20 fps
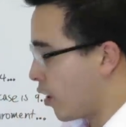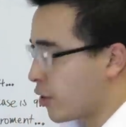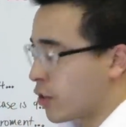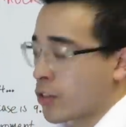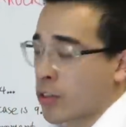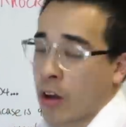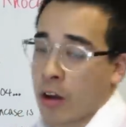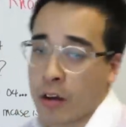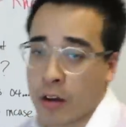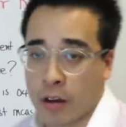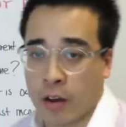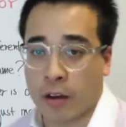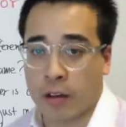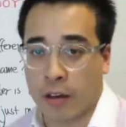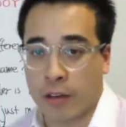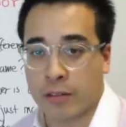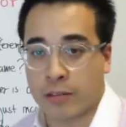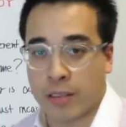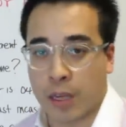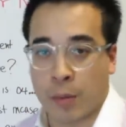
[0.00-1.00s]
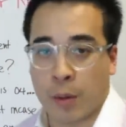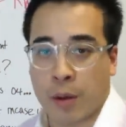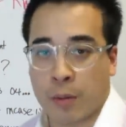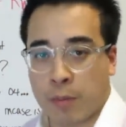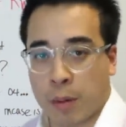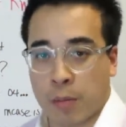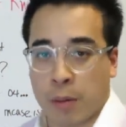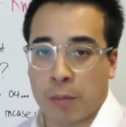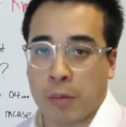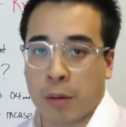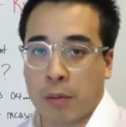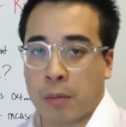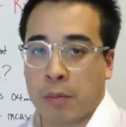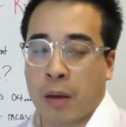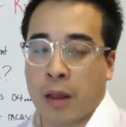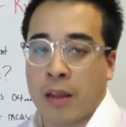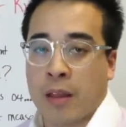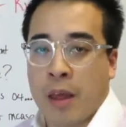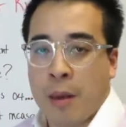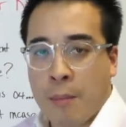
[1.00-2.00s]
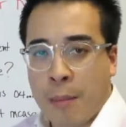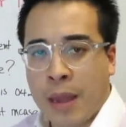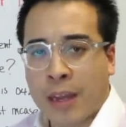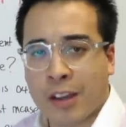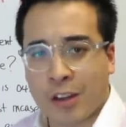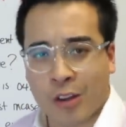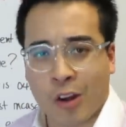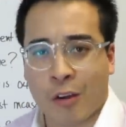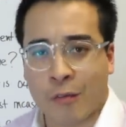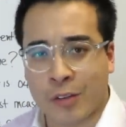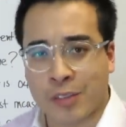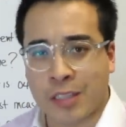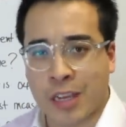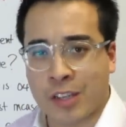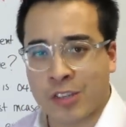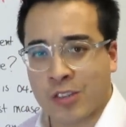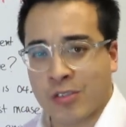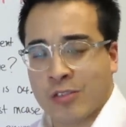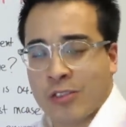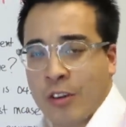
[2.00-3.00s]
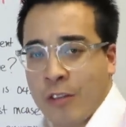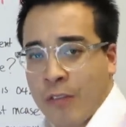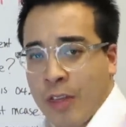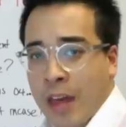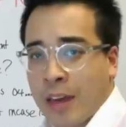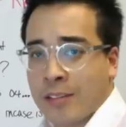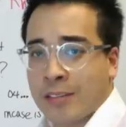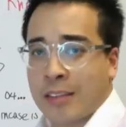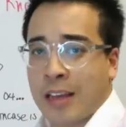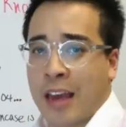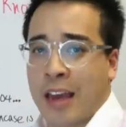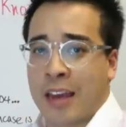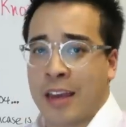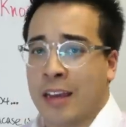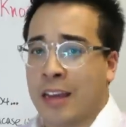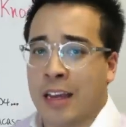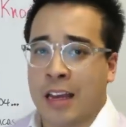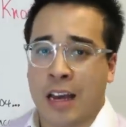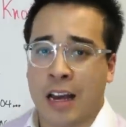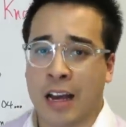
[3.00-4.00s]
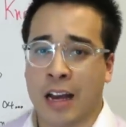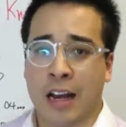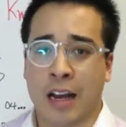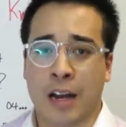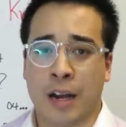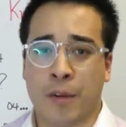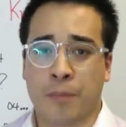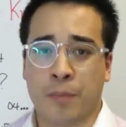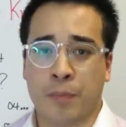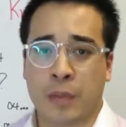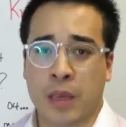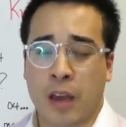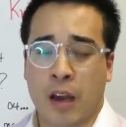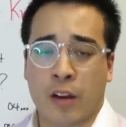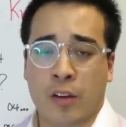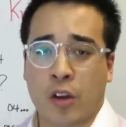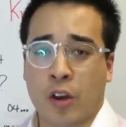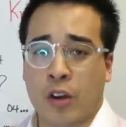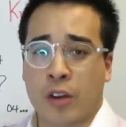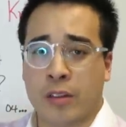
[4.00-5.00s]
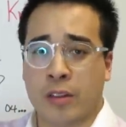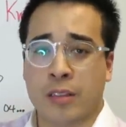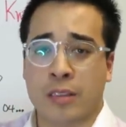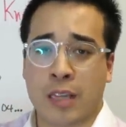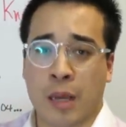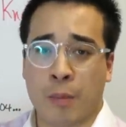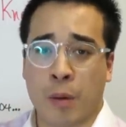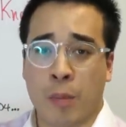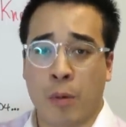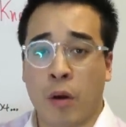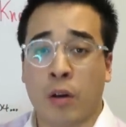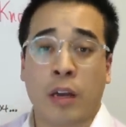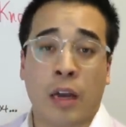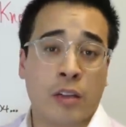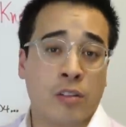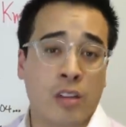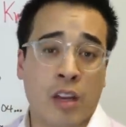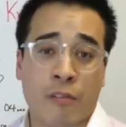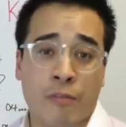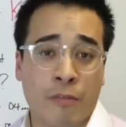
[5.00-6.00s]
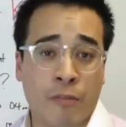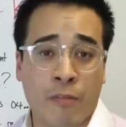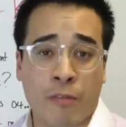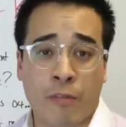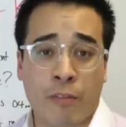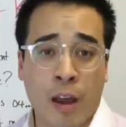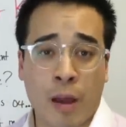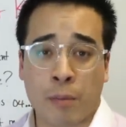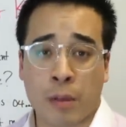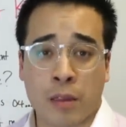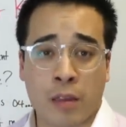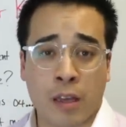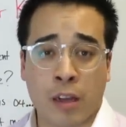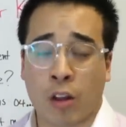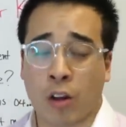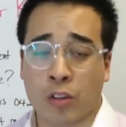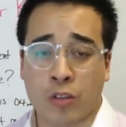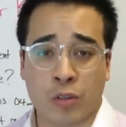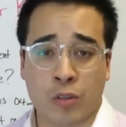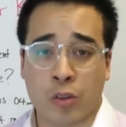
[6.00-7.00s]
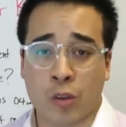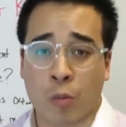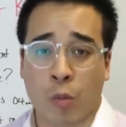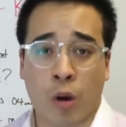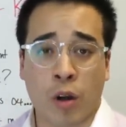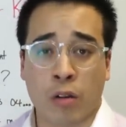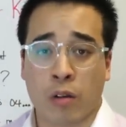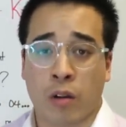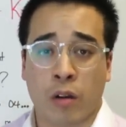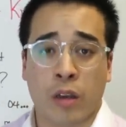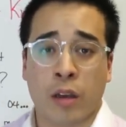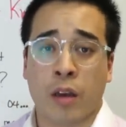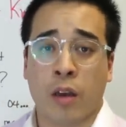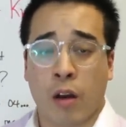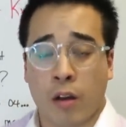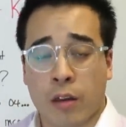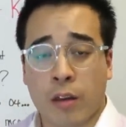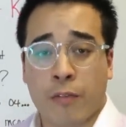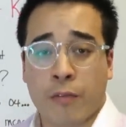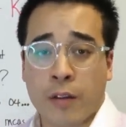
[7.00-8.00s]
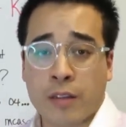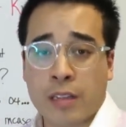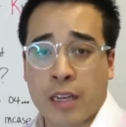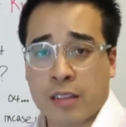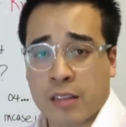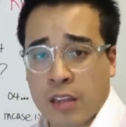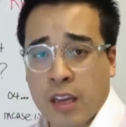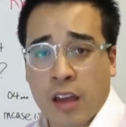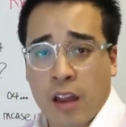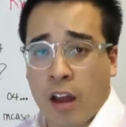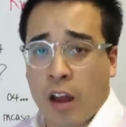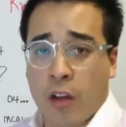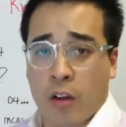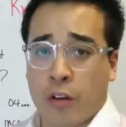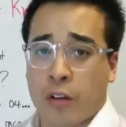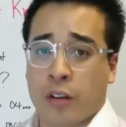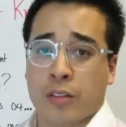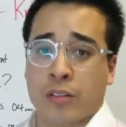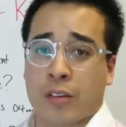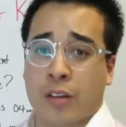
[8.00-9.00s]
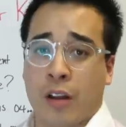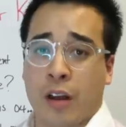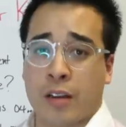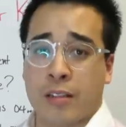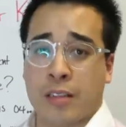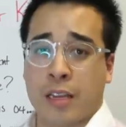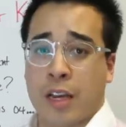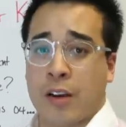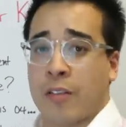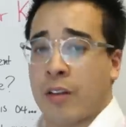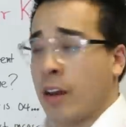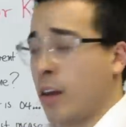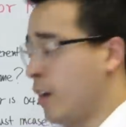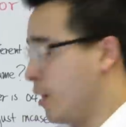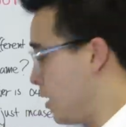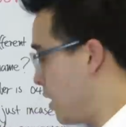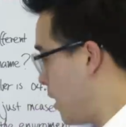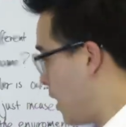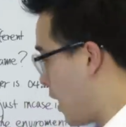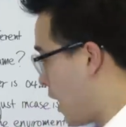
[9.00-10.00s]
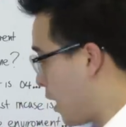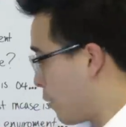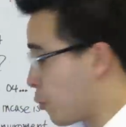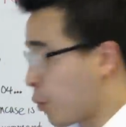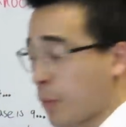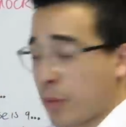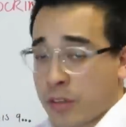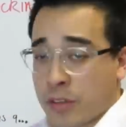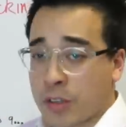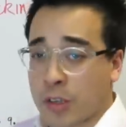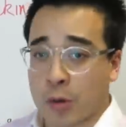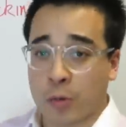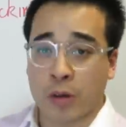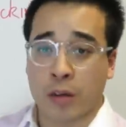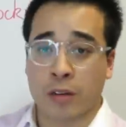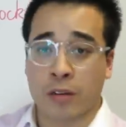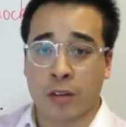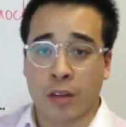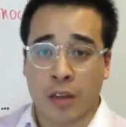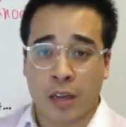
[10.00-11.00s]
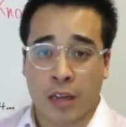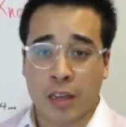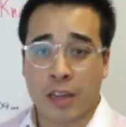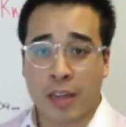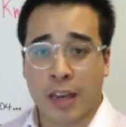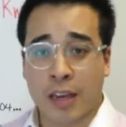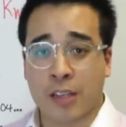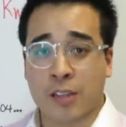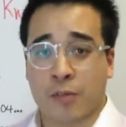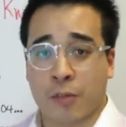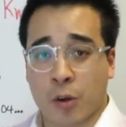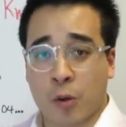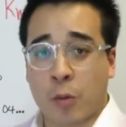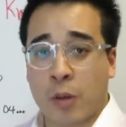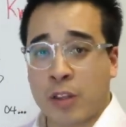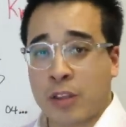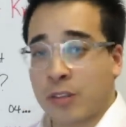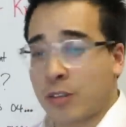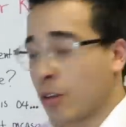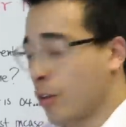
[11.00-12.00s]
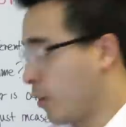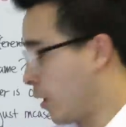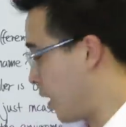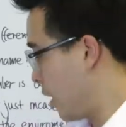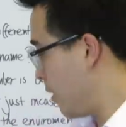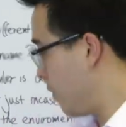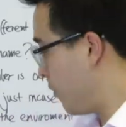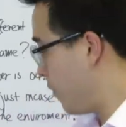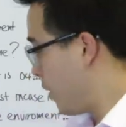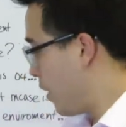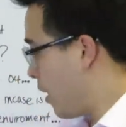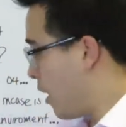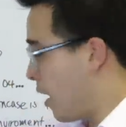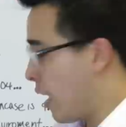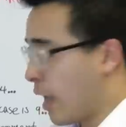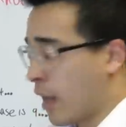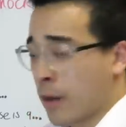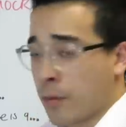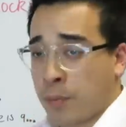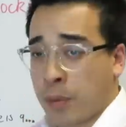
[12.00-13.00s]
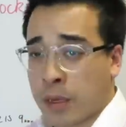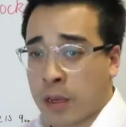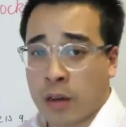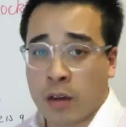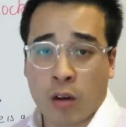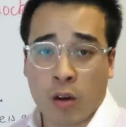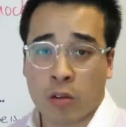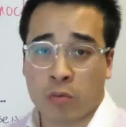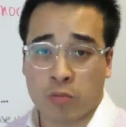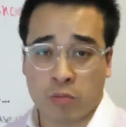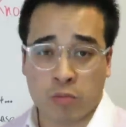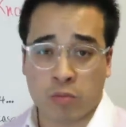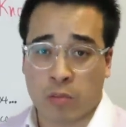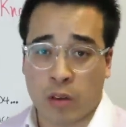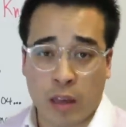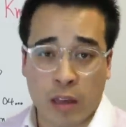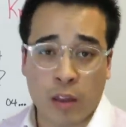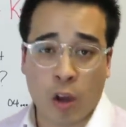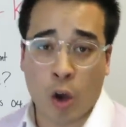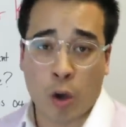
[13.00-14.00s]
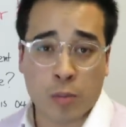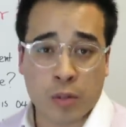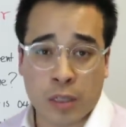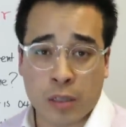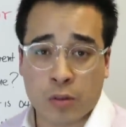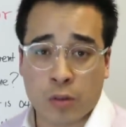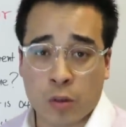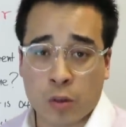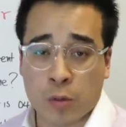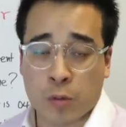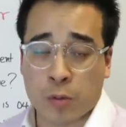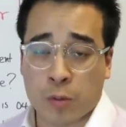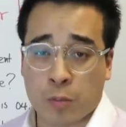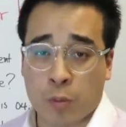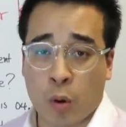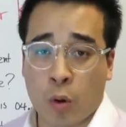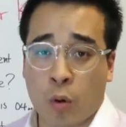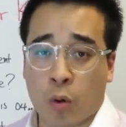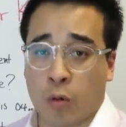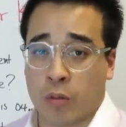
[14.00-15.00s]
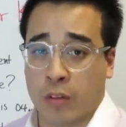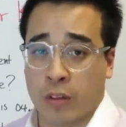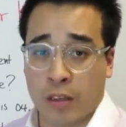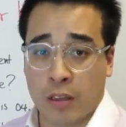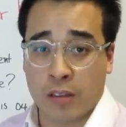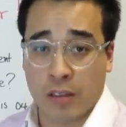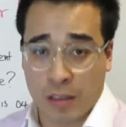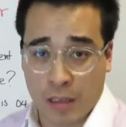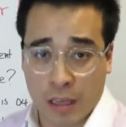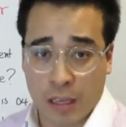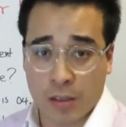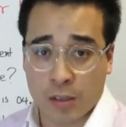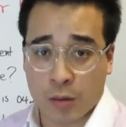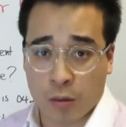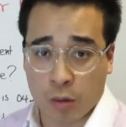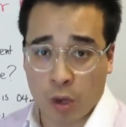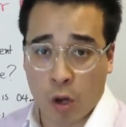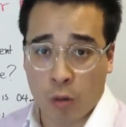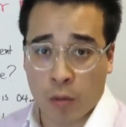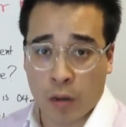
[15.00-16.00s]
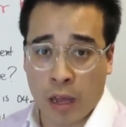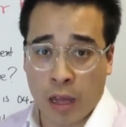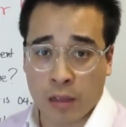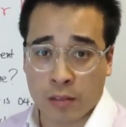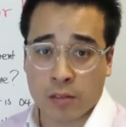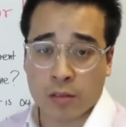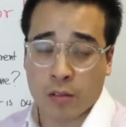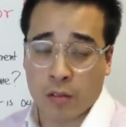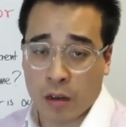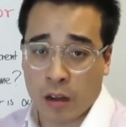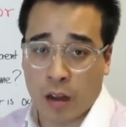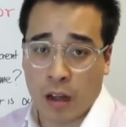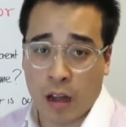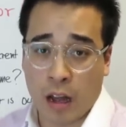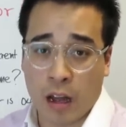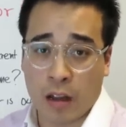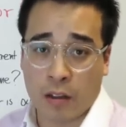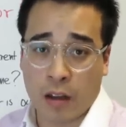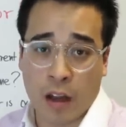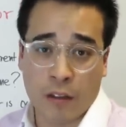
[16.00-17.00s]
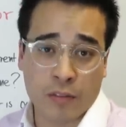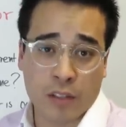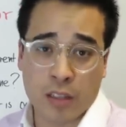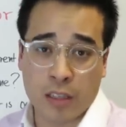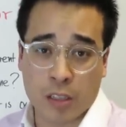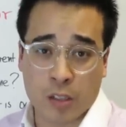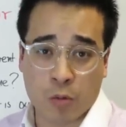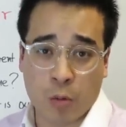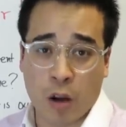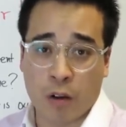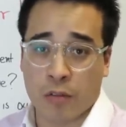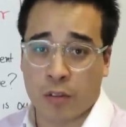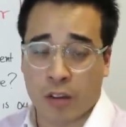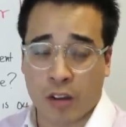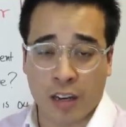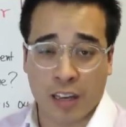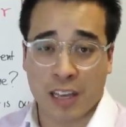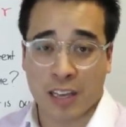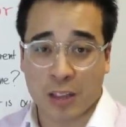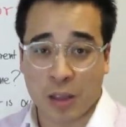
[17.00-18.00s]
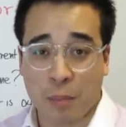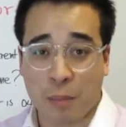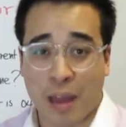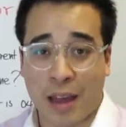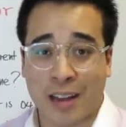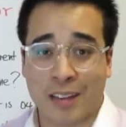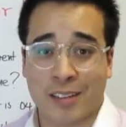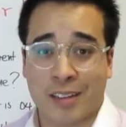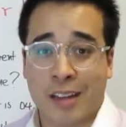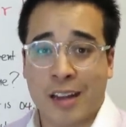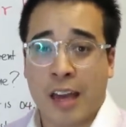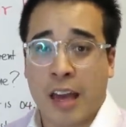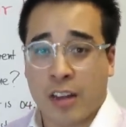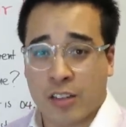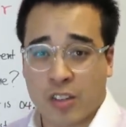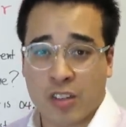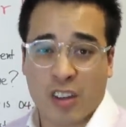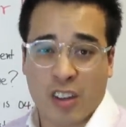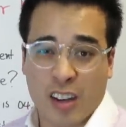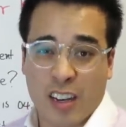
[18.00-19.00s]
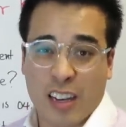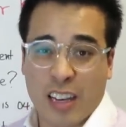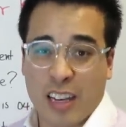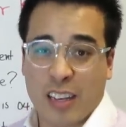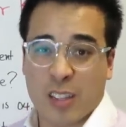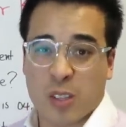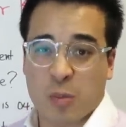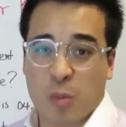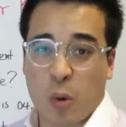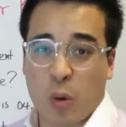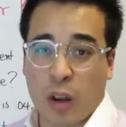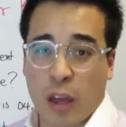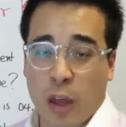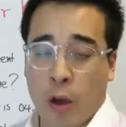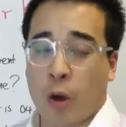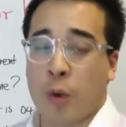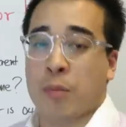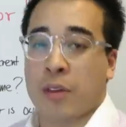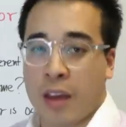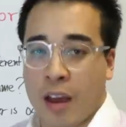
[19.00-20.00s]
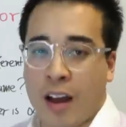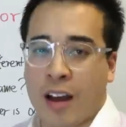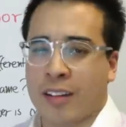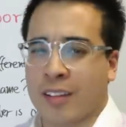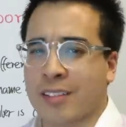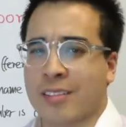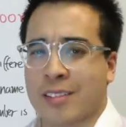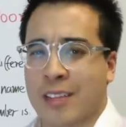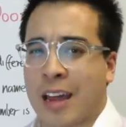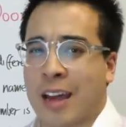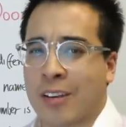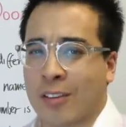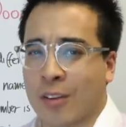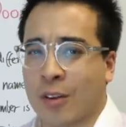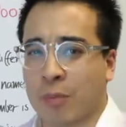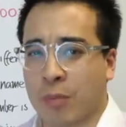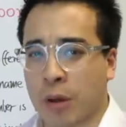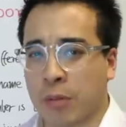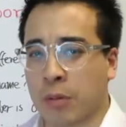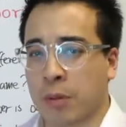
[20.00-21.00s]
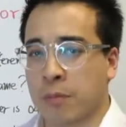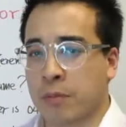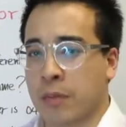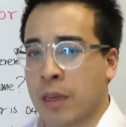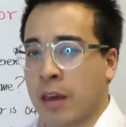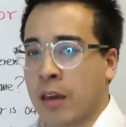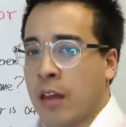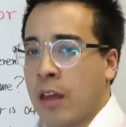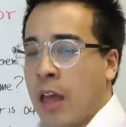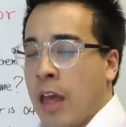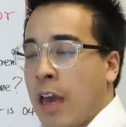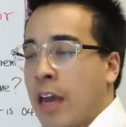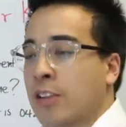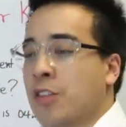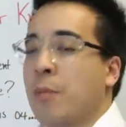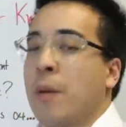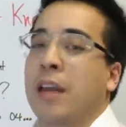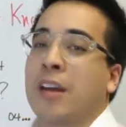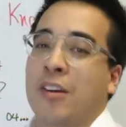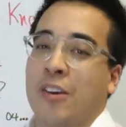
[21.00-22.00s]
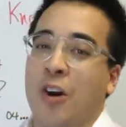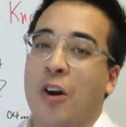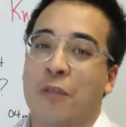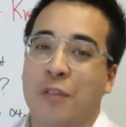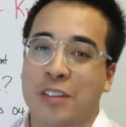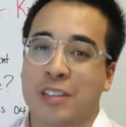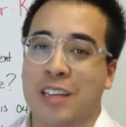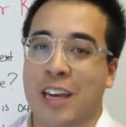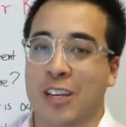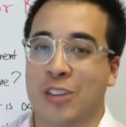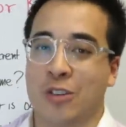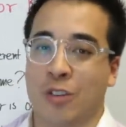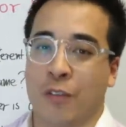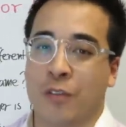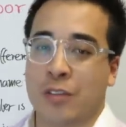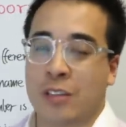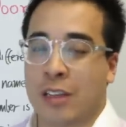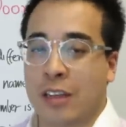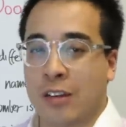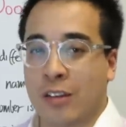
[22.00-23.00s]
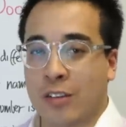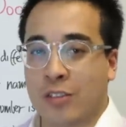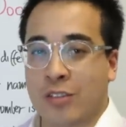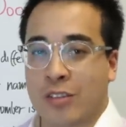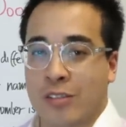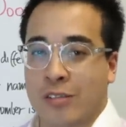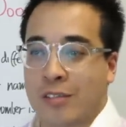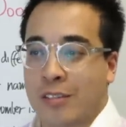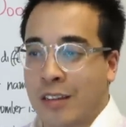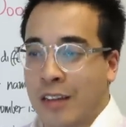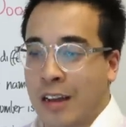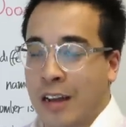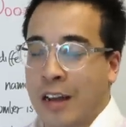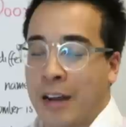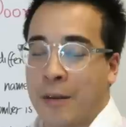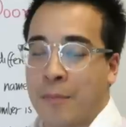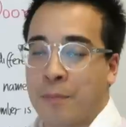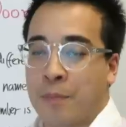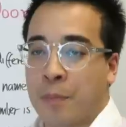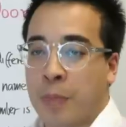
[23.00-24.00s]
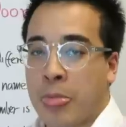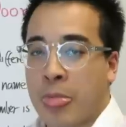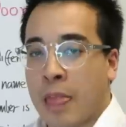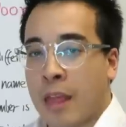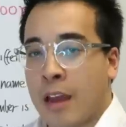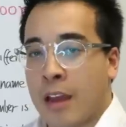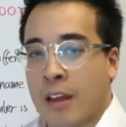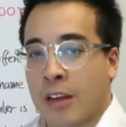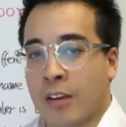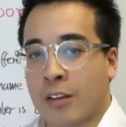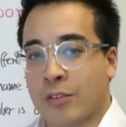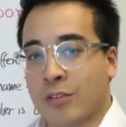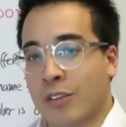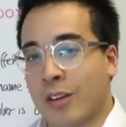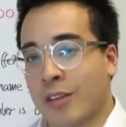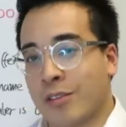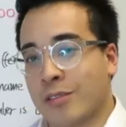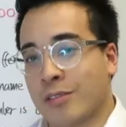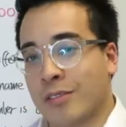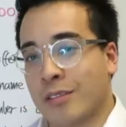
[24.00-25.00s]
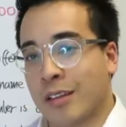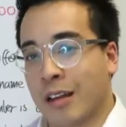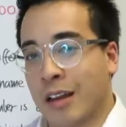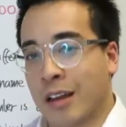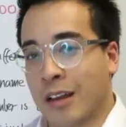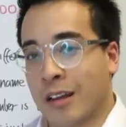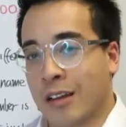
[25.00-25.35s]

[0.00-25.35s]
Don't just go suburb, blah, blah, blah, blah, blah. Make it a conversation. So if they say, I'd go to this suburb. Okay, do you have family there closer to work? Oh, yeah, fantastic. Yeah, I heard it's a nice area. We'll miss you in Xville when you do leave. And bigger, oh yeah, the home's getting too small. Your kids are going out soon. After year 12, you're gonna kick them out. So you're gonna need a smaller home. Yeah, I understand, not a problem, yeah. And so make it a conversation, obviously, not just